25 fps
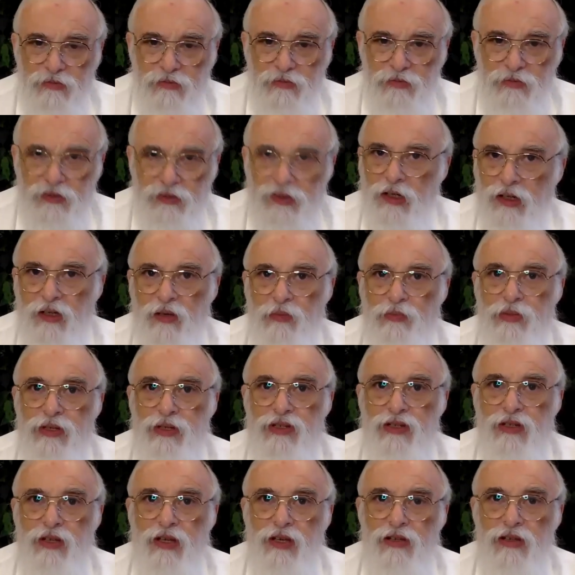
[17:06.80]
It's not a
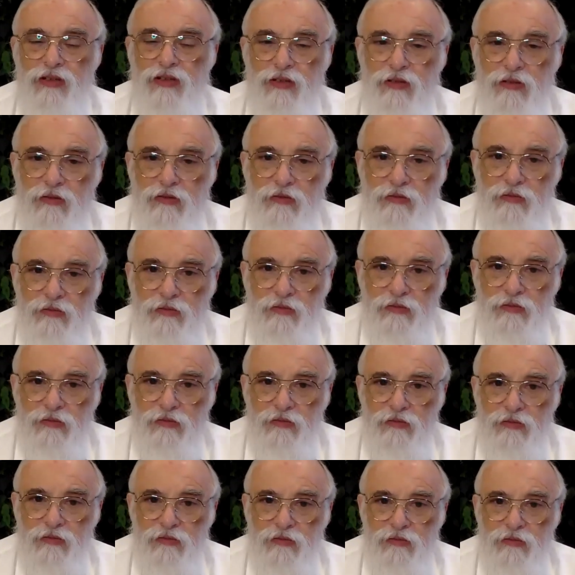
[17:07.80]
capitulation.
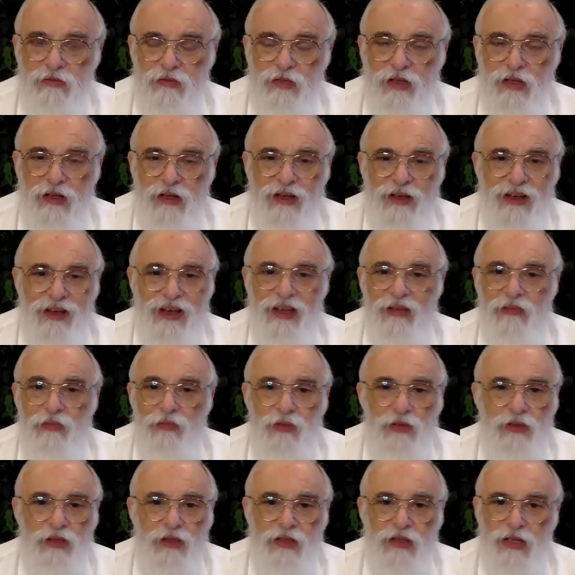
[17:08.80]

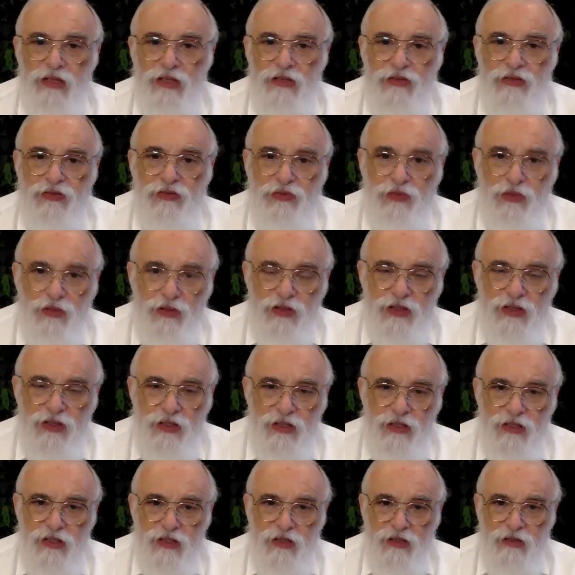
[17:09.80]
Emuna doesn't force
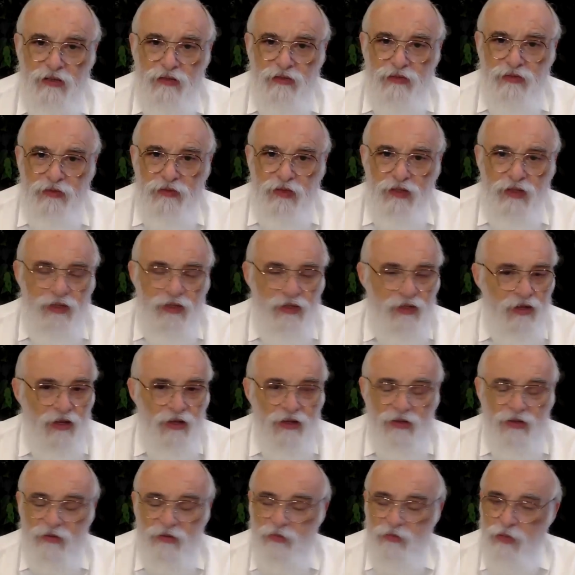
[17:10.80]
itself. It's
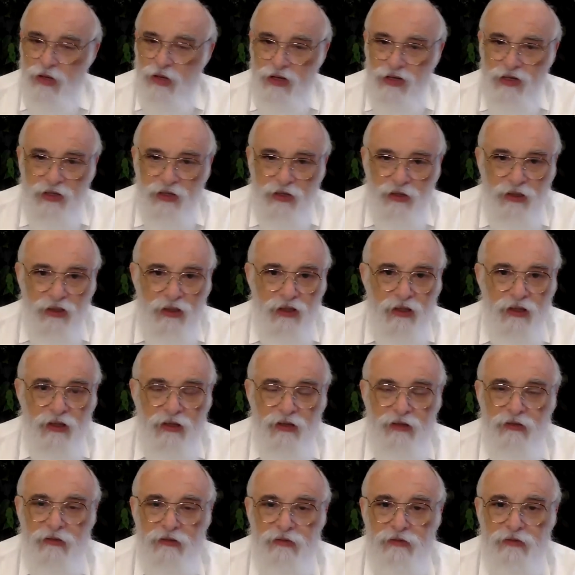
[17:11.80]
just patiently
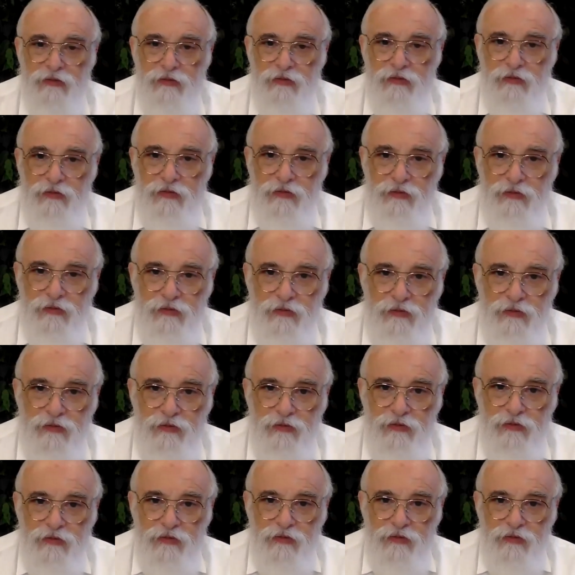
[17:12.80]
there
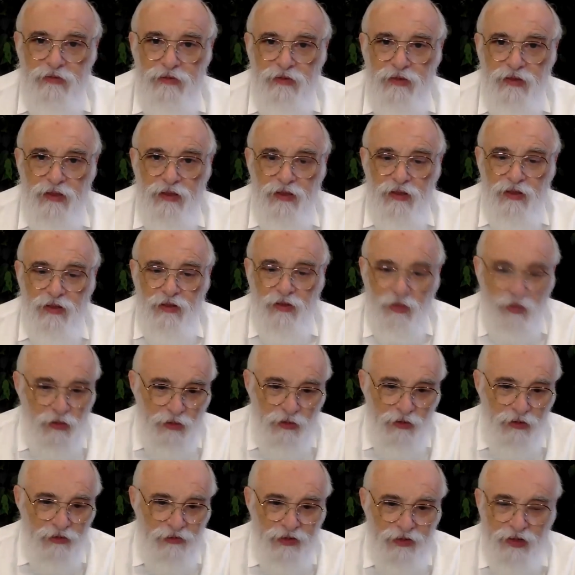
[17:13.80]
in the
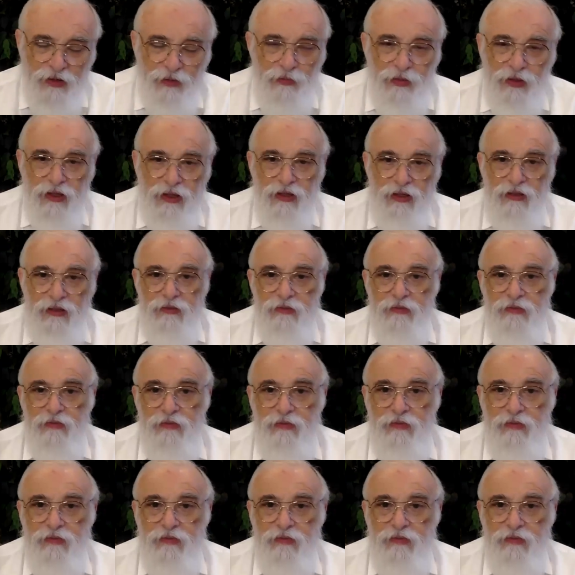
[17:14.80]
core of our being.